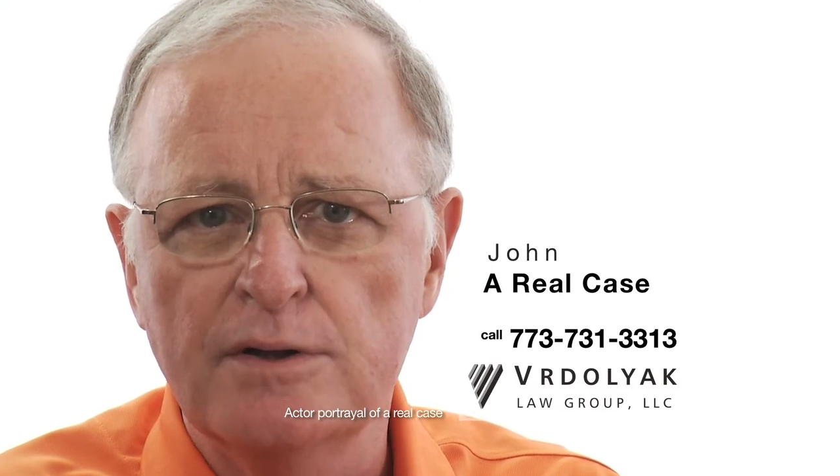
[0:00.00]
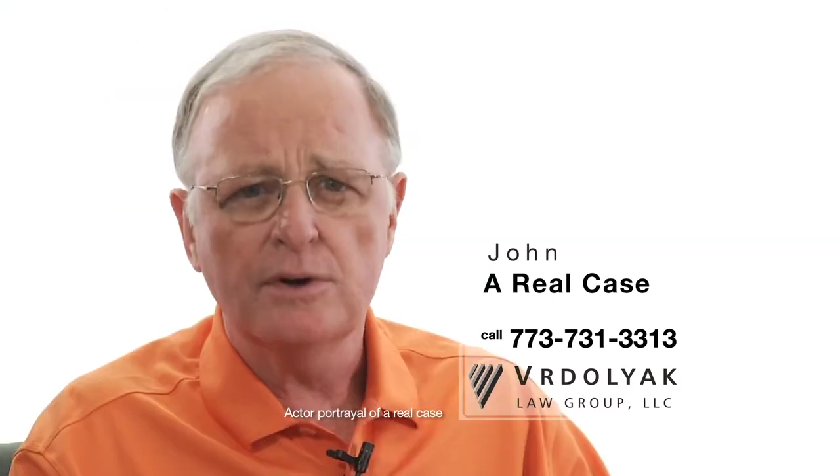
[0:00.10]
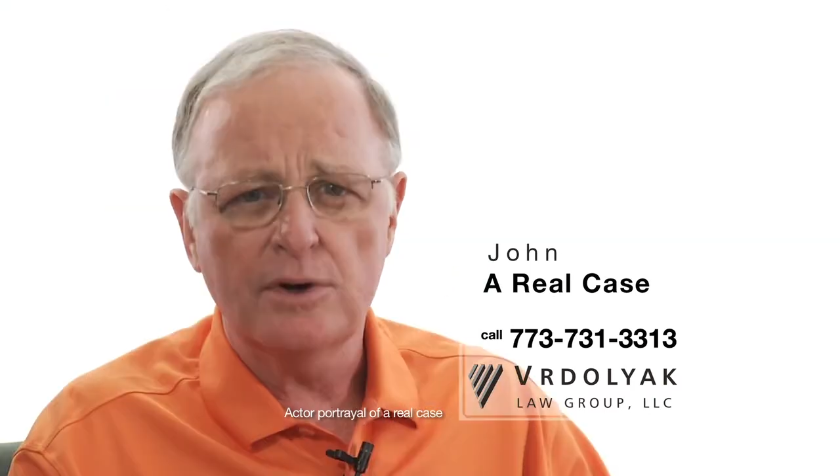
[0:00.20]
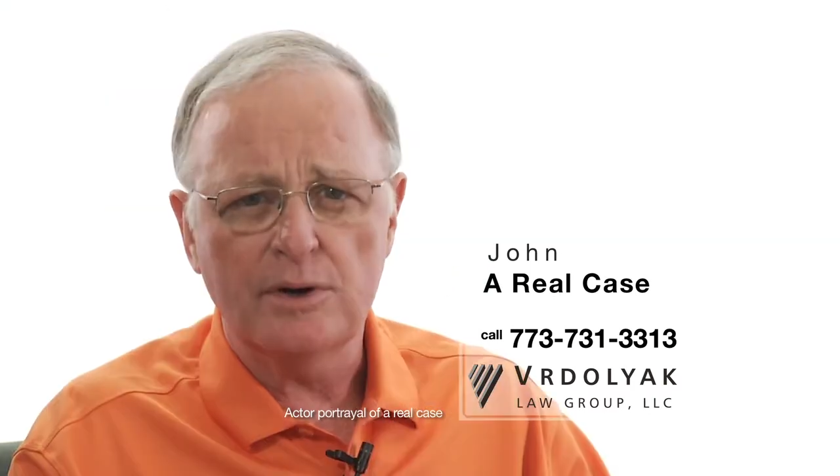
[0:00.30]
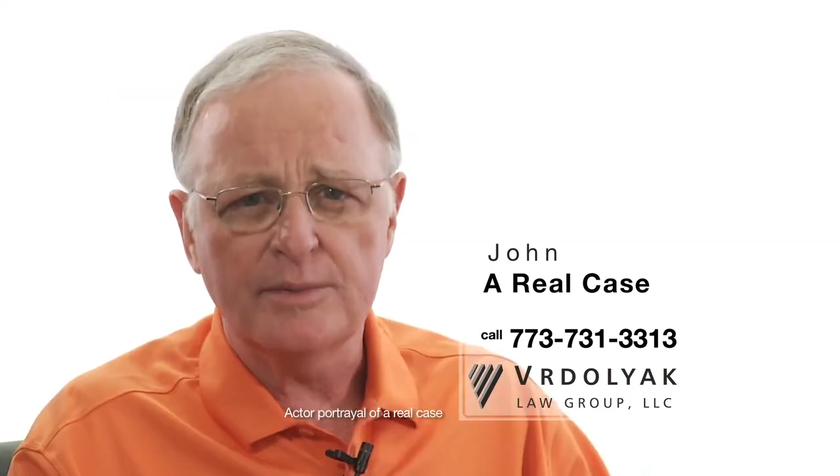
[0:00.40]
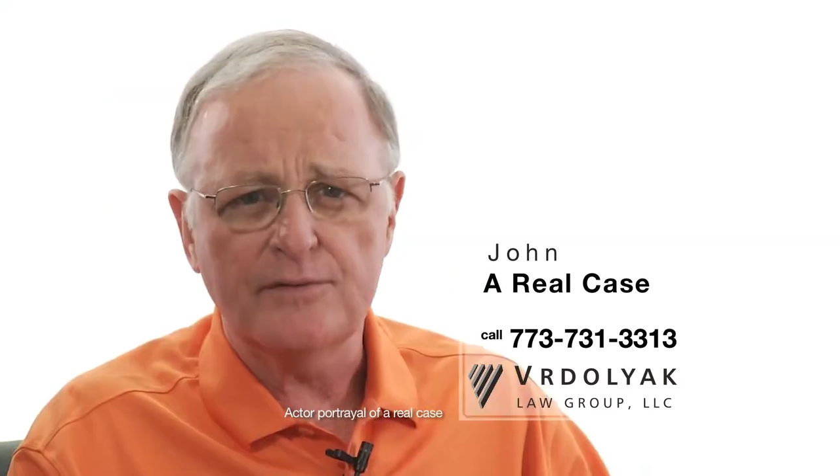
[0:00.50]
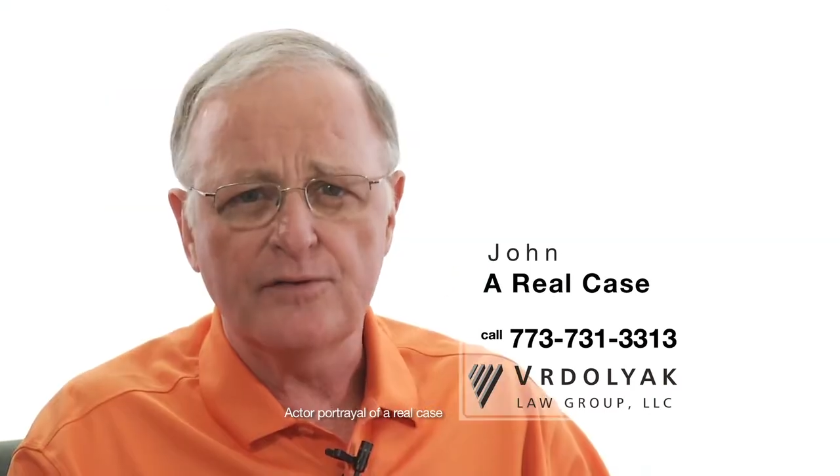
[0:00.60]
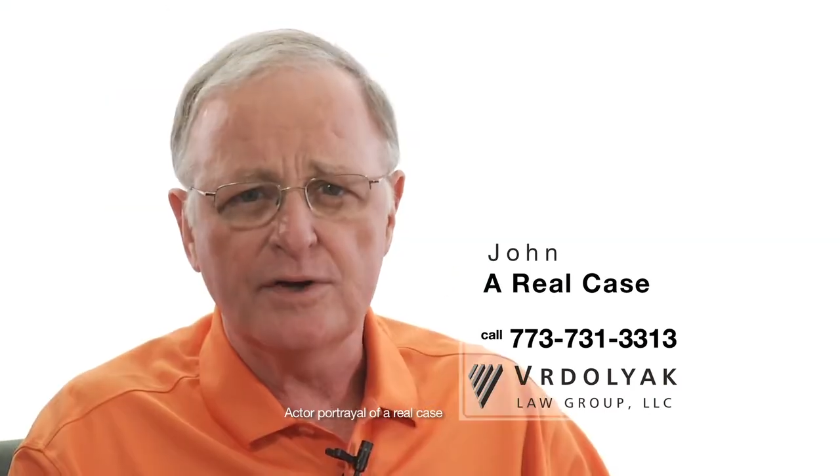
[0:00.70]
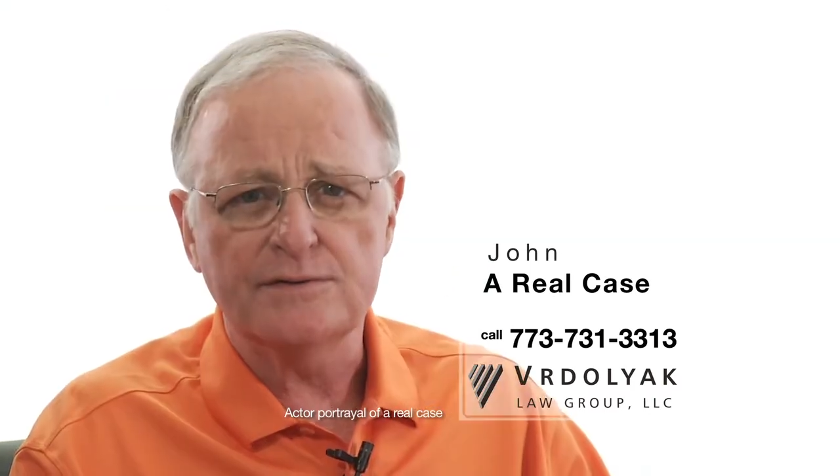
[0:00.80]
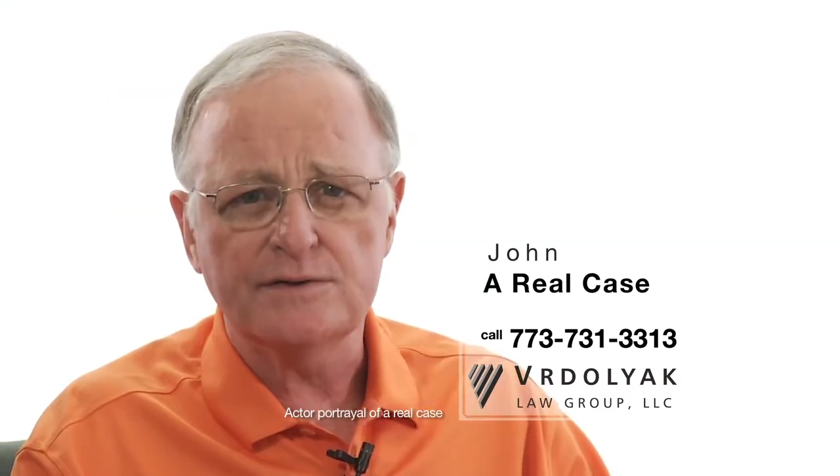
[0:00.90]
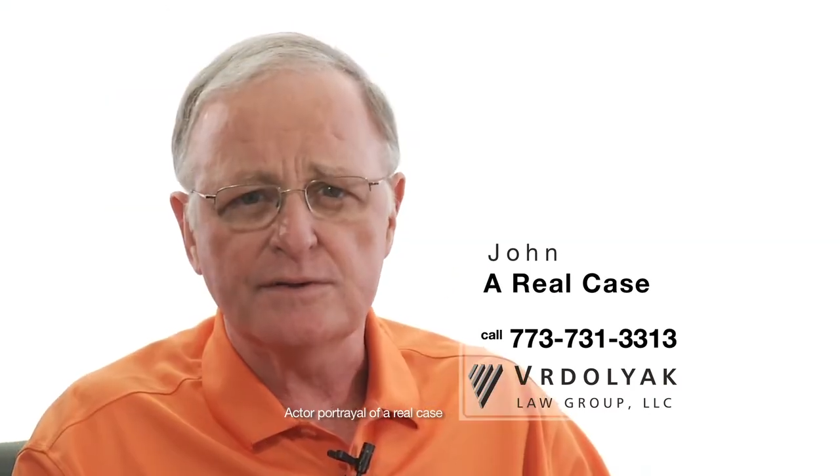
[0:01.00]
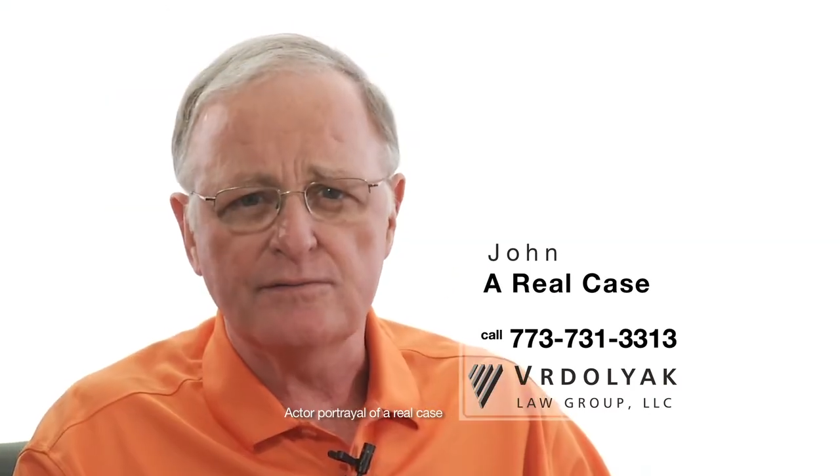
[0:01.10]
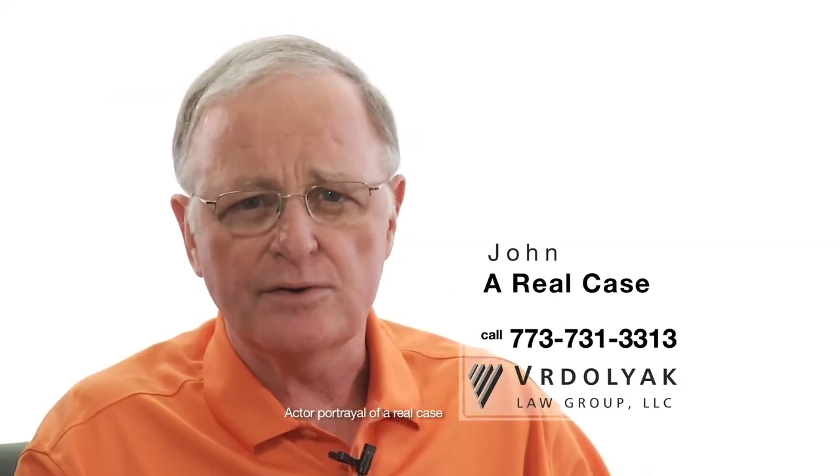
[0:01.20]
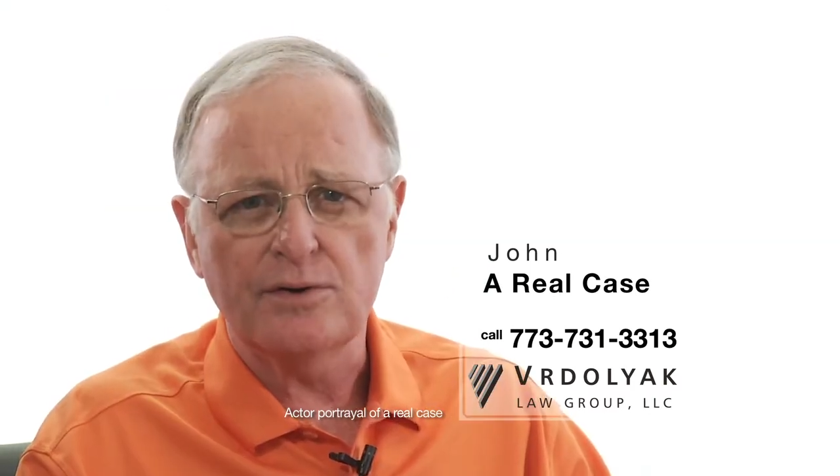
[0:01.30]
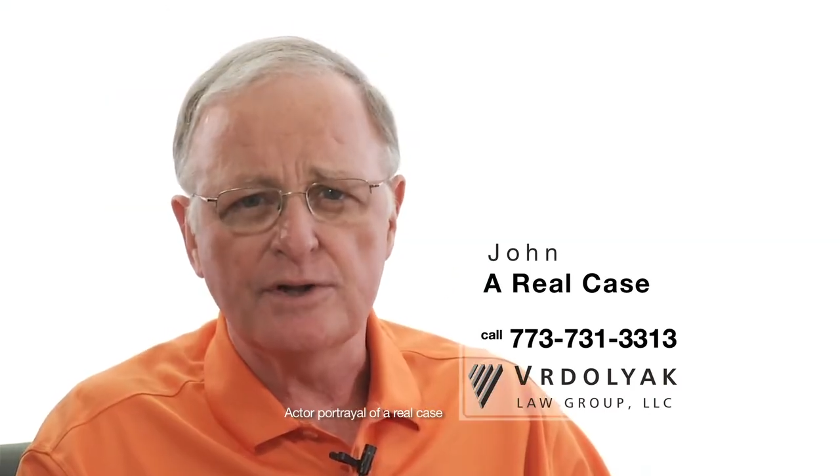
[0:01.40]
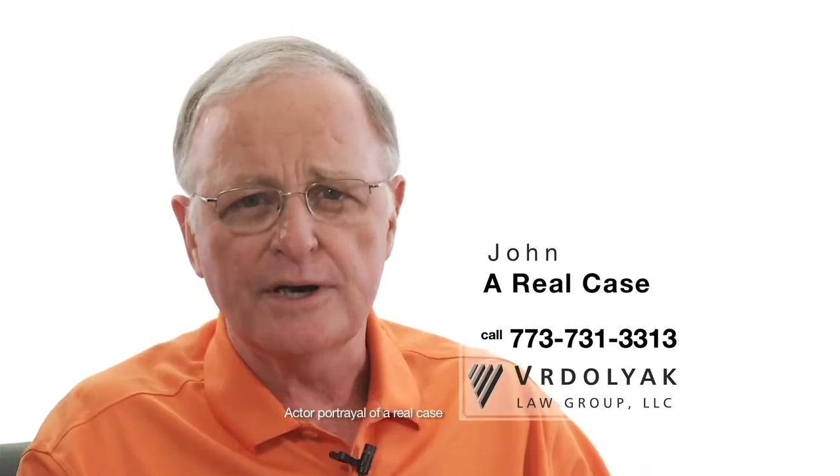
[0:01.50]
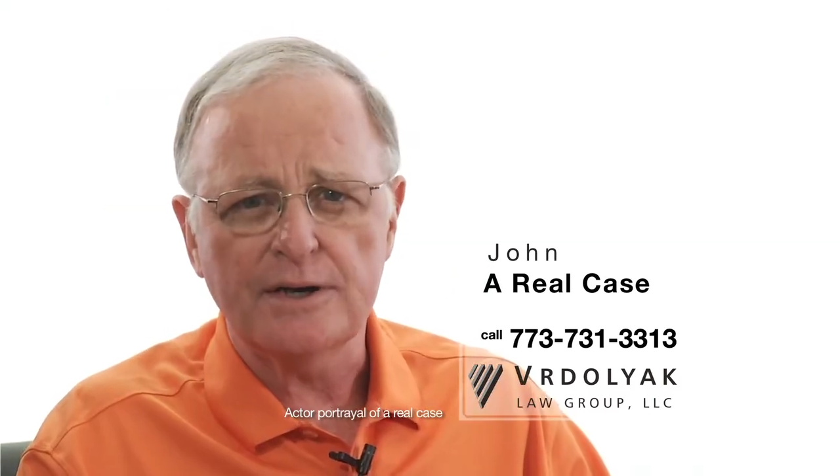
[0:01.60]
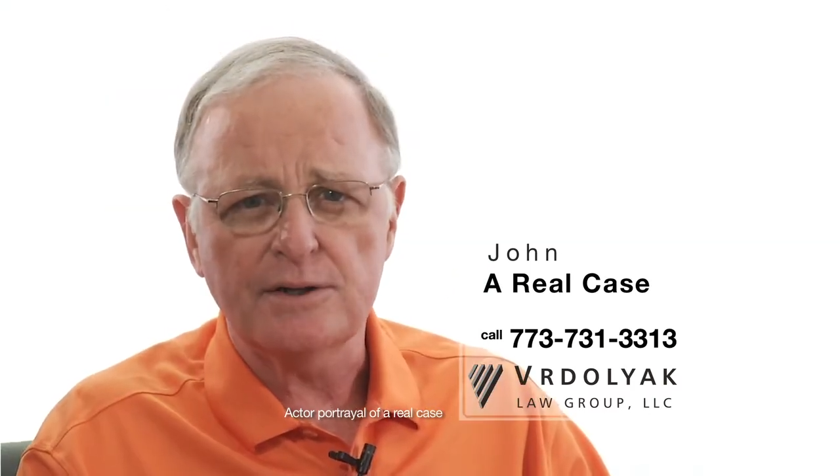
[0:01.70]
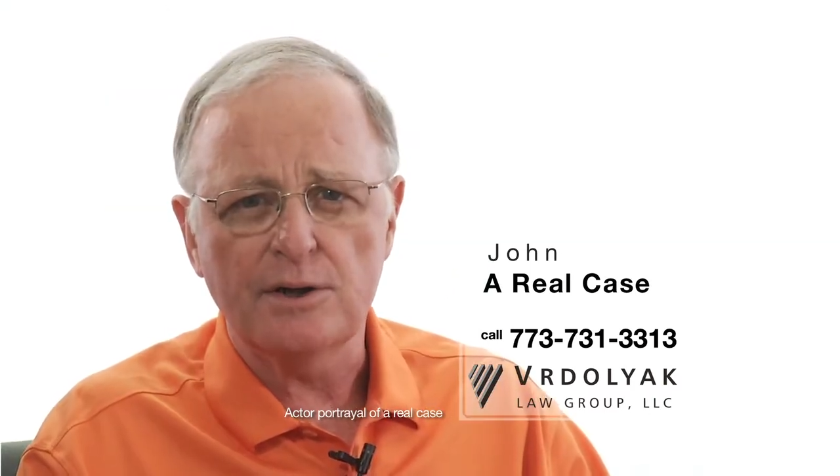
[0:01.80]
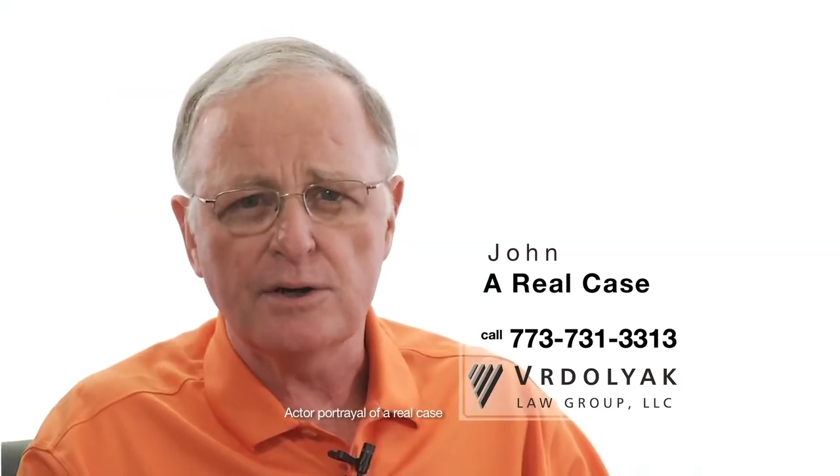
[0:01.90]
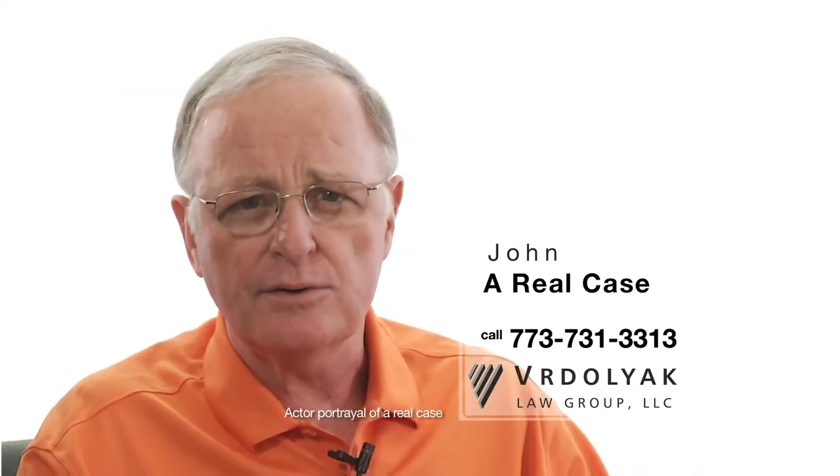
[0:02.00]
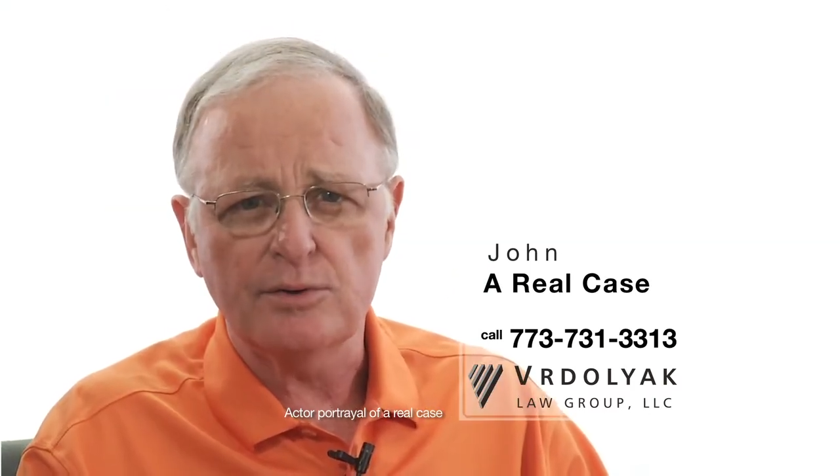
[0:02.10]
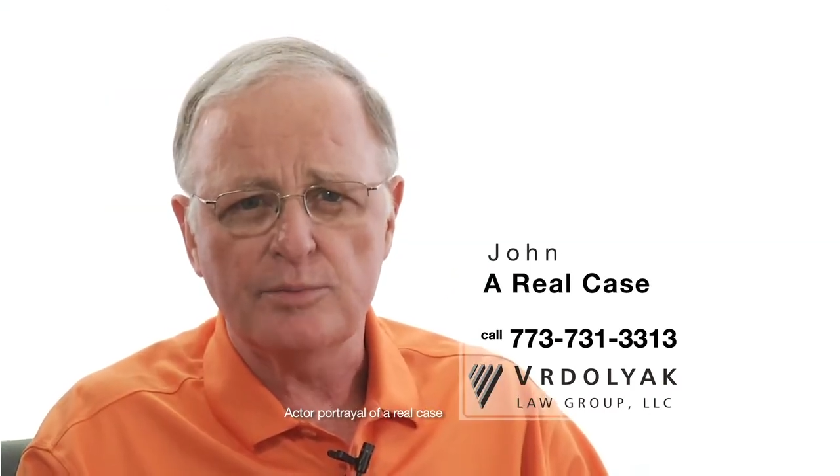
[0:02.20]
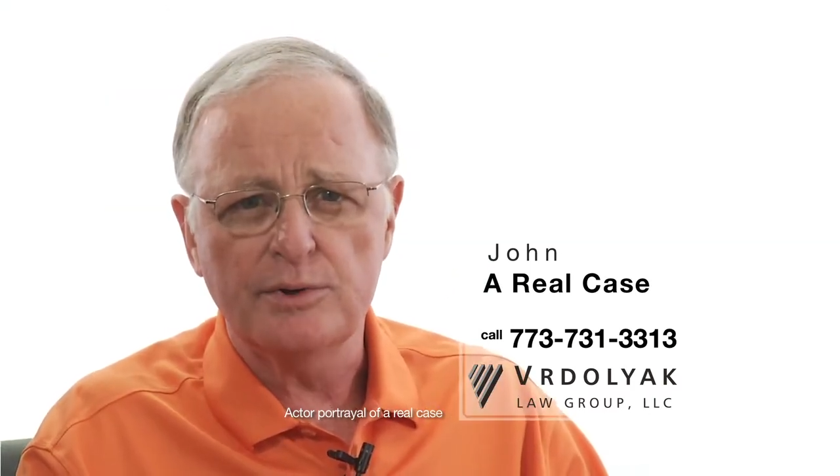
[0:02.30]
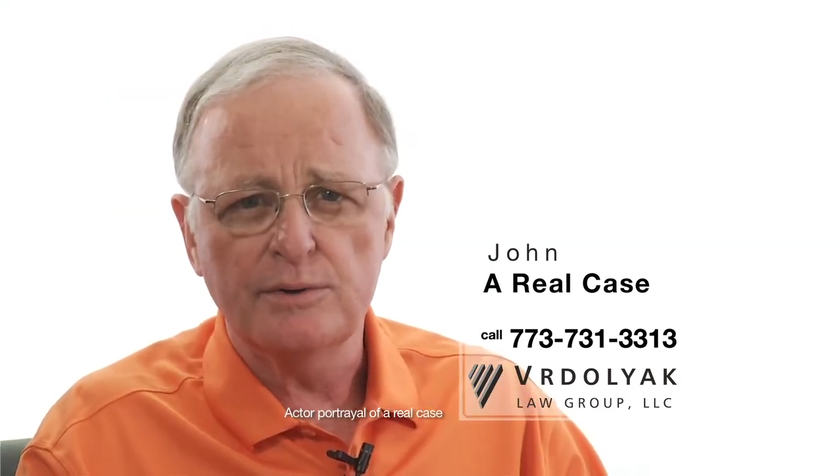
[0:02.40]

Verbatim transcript: call my friends at the Vrdolyak Law Group.